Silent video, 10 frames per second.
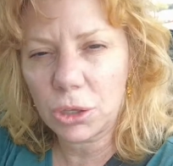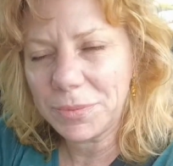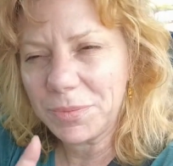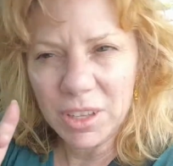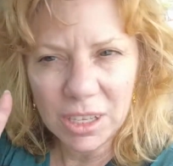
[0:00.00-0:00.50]

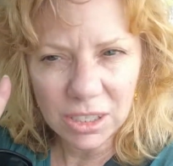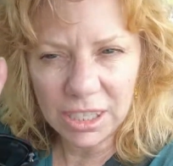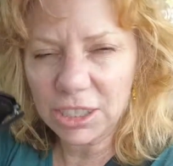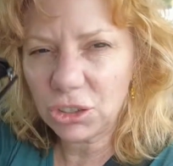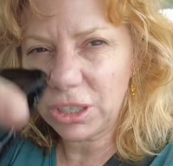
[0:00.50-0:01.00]
It's
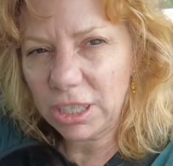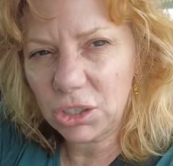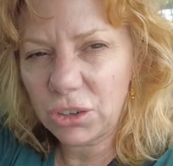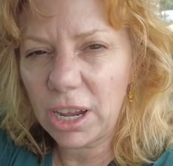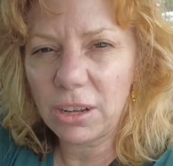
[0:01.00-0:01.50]
literally
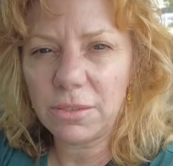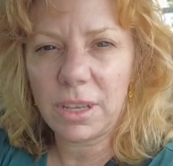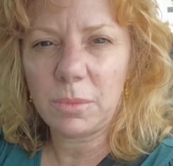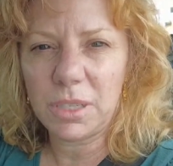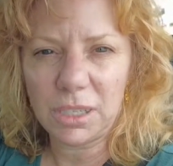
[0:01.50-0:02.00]
straight over
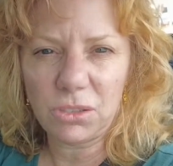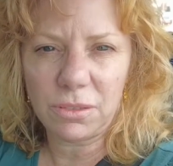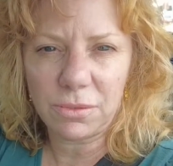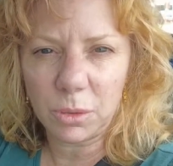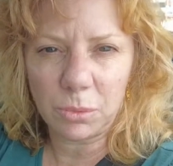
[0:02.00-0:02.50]
that
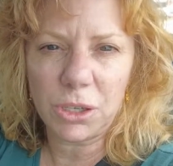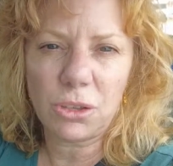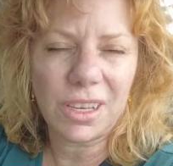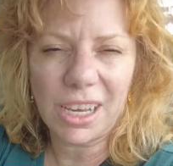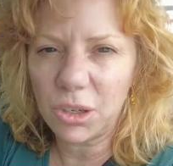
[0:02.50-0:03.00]
pedestrian footbridge
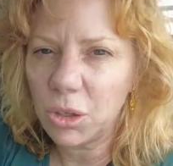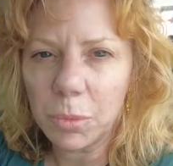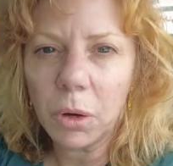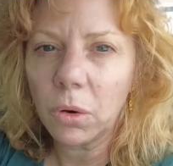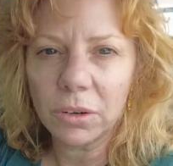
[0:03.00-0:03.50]
and get an
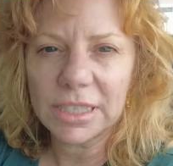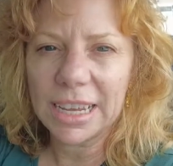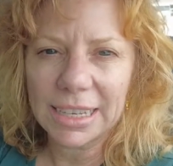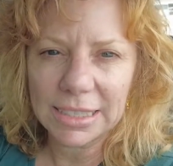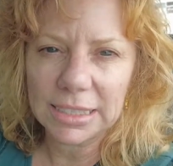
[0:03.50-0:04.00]
Uber or a
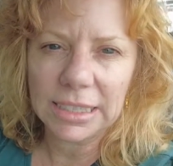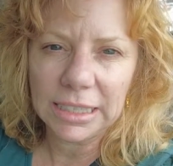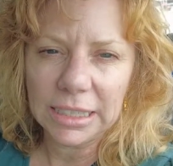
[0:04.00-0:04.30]
taxi.